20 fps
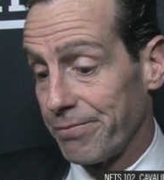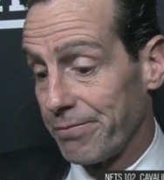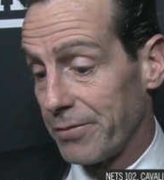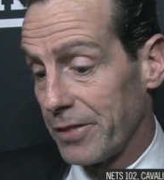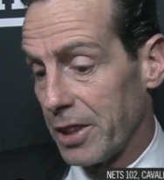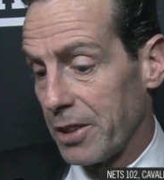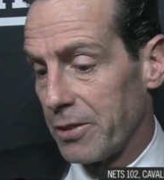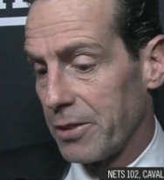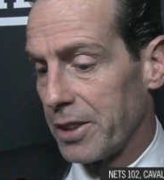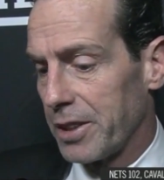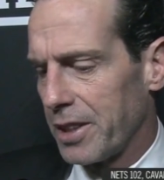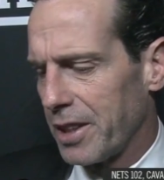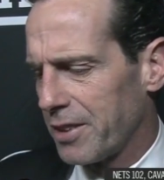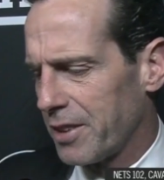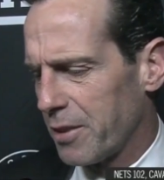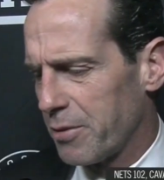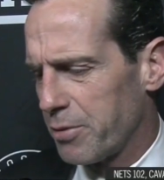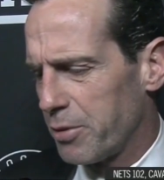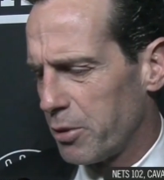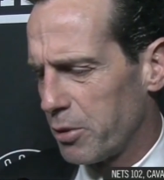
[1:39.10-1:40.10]
you know he got
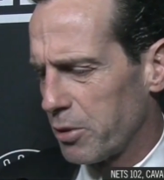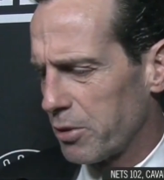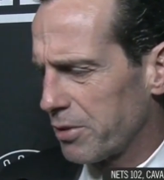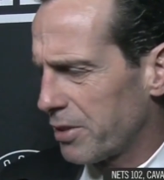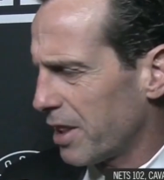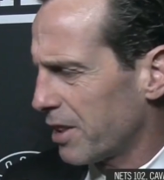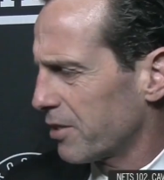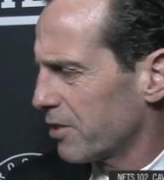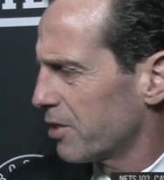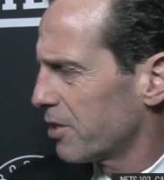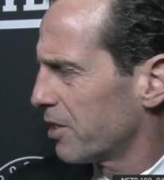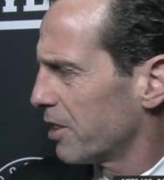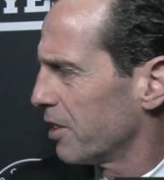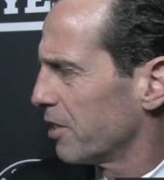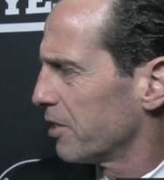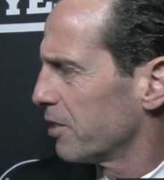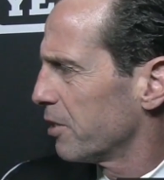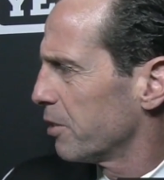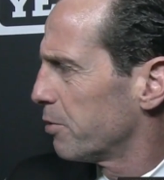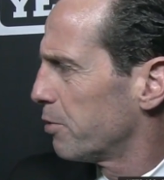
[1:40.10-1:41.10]
that full, that
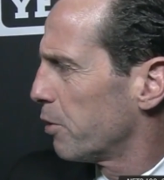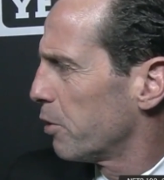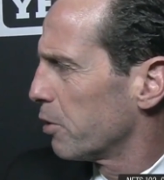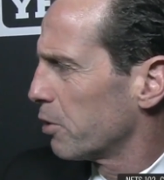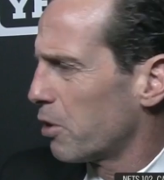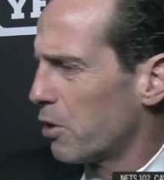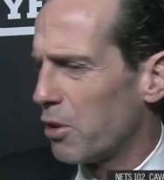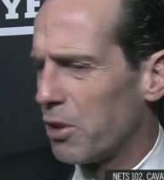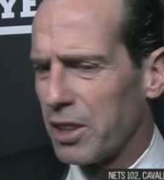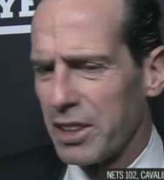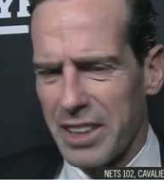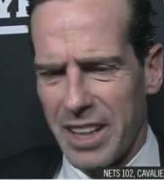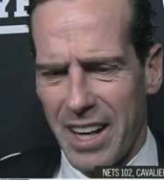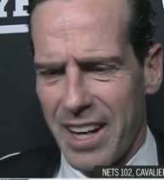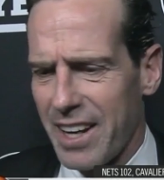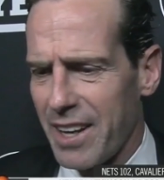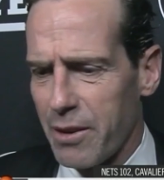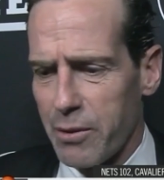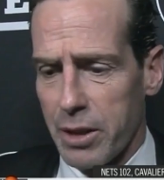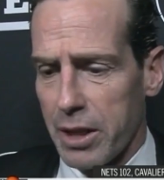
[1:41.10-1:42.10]
steal in the full court.
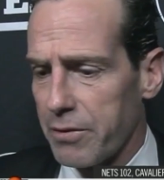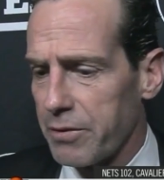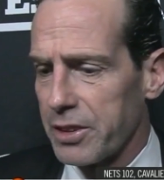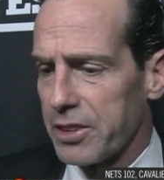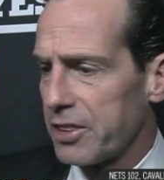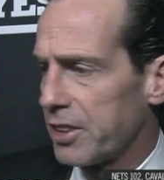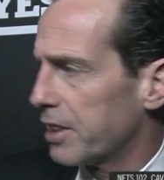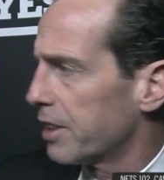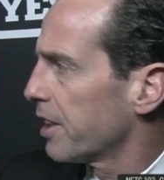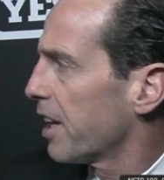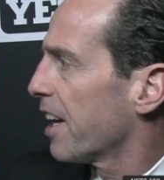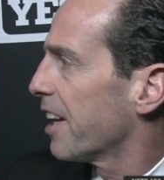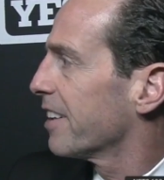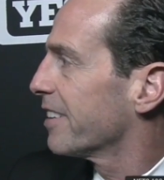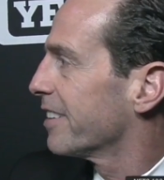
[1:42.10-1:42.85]
Yeah, we haven't seen that.